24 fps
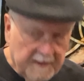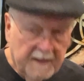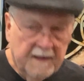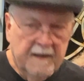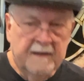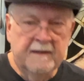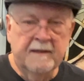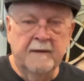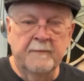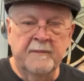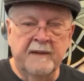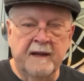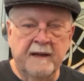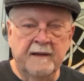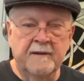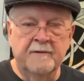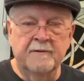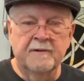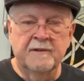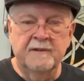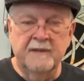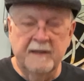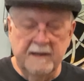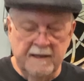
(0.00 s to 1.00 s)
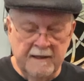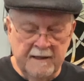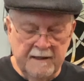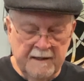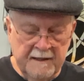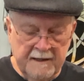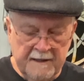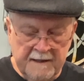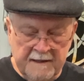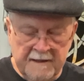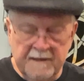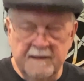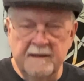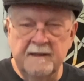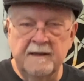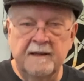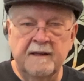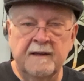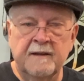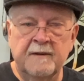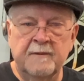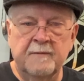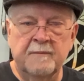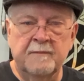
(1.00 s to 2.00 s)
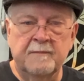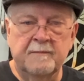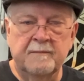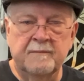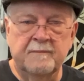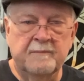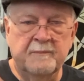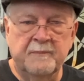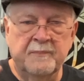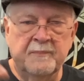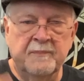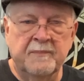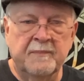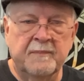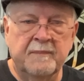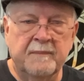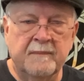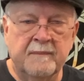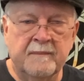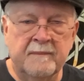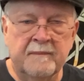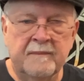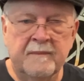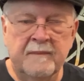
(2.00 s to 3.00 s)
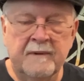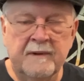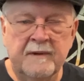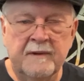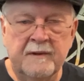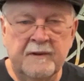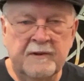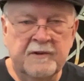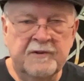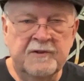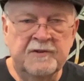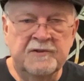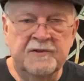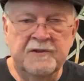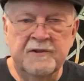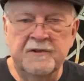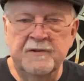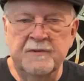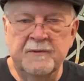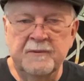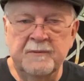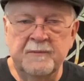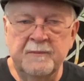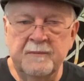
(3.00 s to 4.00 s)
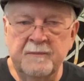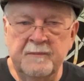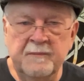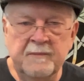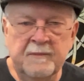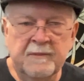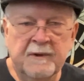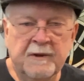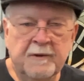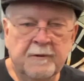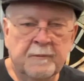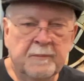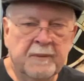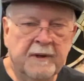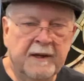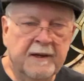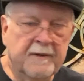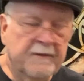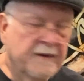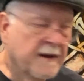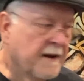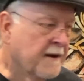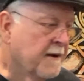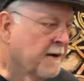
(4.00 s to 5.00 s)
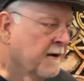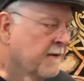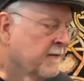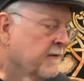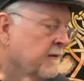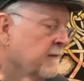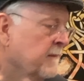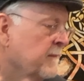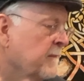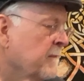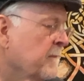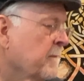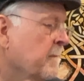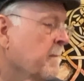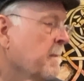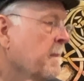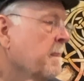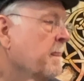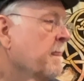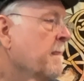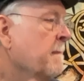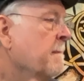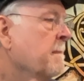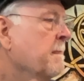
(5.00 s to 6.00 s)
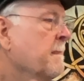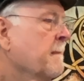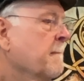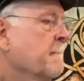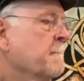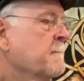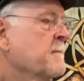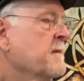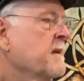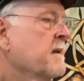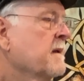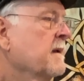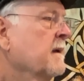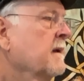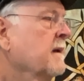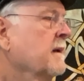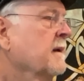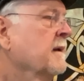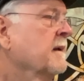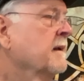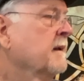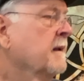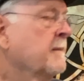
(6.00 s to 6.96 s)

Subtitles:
I'm not going to take it in and get it. It's just this. I don't play it that often, and I'm